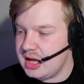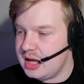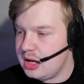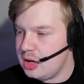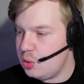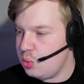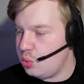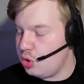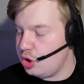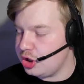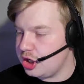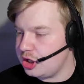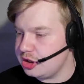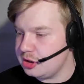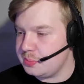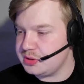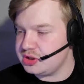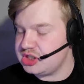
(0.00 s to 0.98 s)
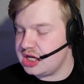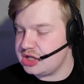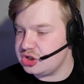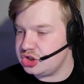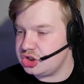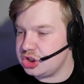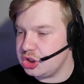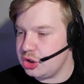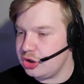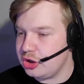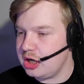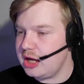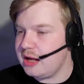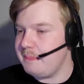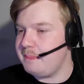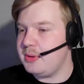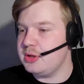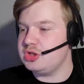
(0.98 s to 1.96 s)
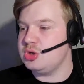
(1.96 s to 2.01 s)
100% sure and
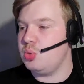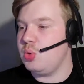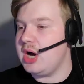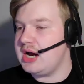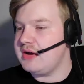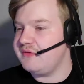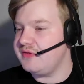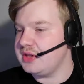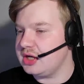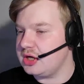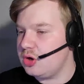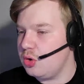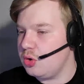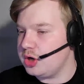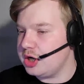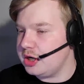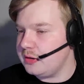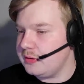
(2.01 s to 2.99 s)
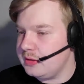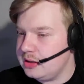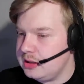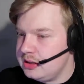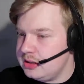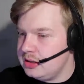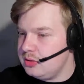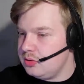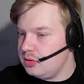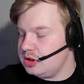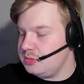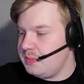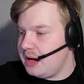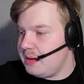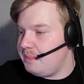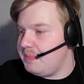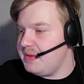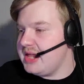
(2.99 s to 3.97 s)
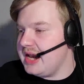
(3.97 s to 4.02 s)
puts it wide for the corner, which
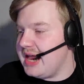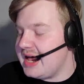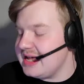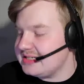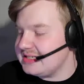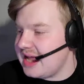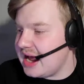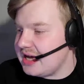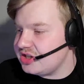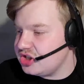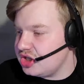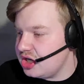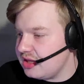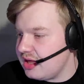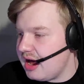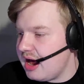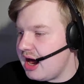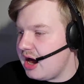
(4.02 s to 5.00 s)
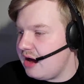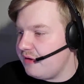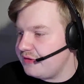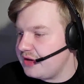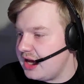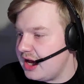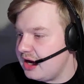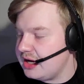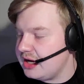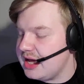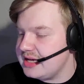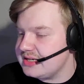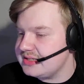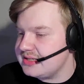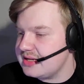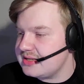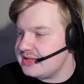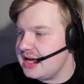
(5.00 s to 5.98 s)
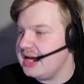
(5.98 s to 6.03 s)
might be the last action of the half. Kerkez
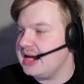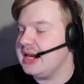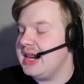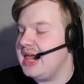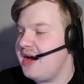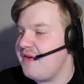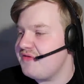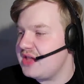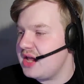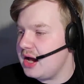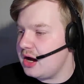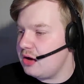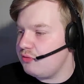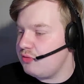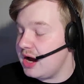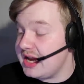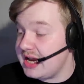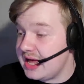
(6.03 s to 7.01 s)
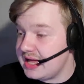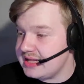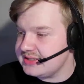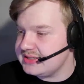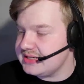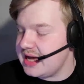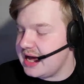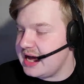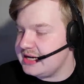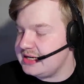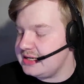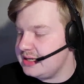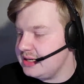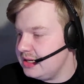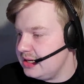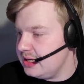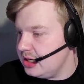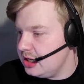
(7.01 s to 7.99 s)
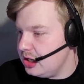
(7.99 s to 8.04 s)
to take. Right hand side.
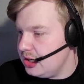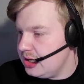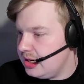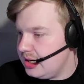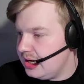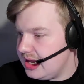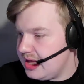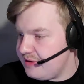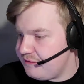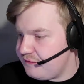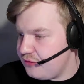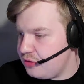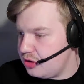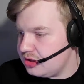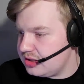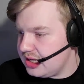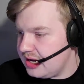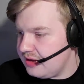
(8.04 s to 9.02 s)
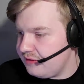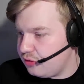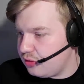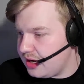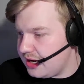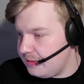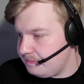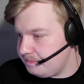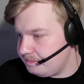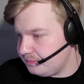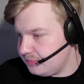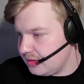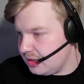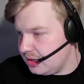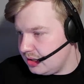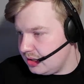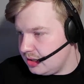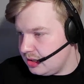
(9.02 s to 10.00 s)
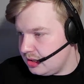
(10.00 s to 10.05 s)
Left-footed delivery.
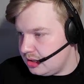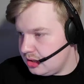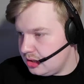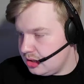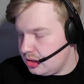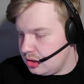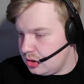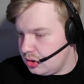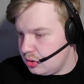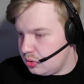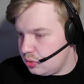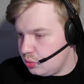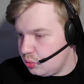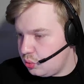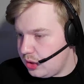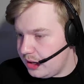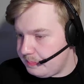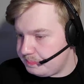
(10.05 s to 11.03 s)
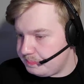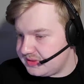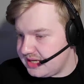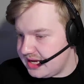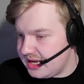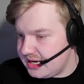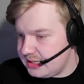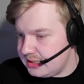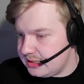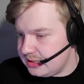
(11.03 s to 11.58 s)
Whipped in.